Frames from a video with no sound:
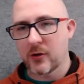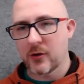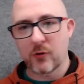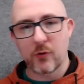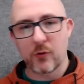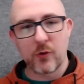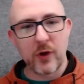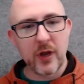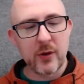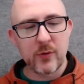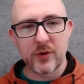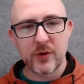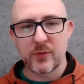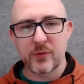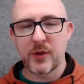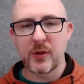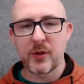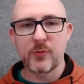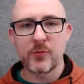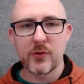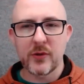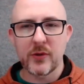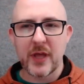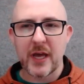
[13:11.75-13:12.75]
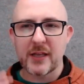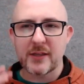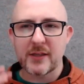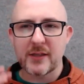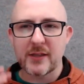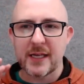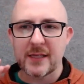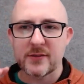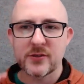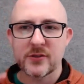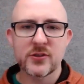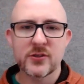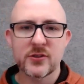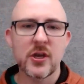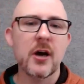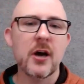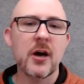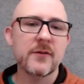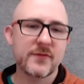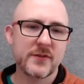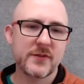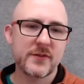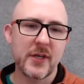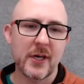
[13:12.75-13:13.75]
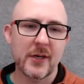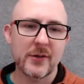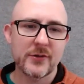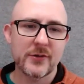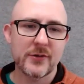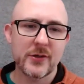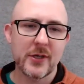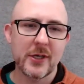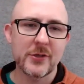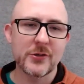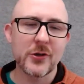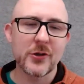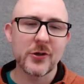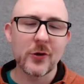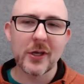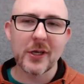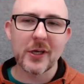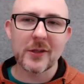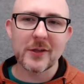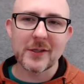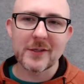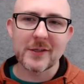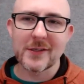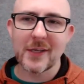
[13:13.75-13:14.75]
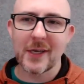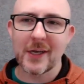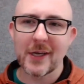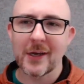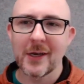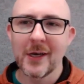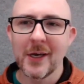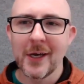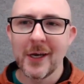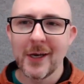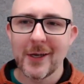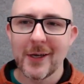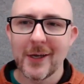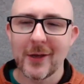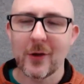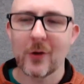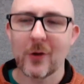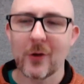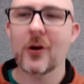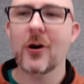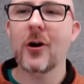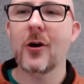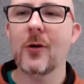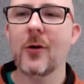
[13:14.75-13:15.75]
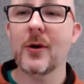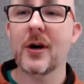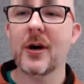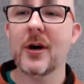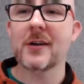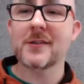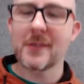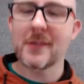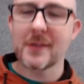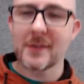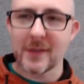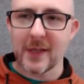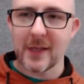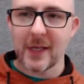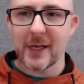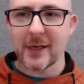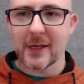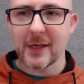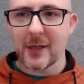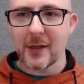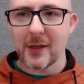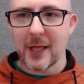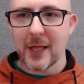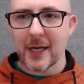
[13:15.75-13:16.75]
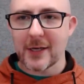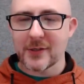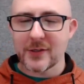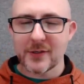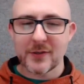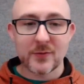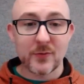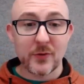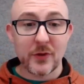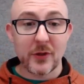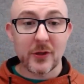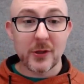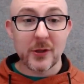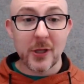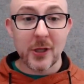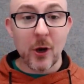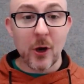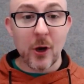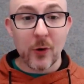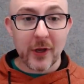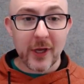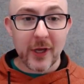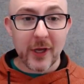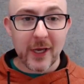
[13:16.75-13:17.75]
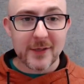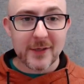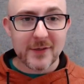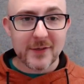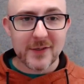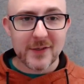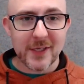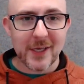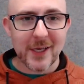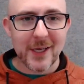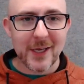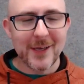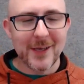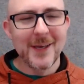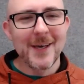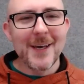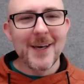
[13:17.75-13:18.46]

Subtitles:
Great with people that soft touch. I jokingly say, Callbox is like collections with a lowercase c.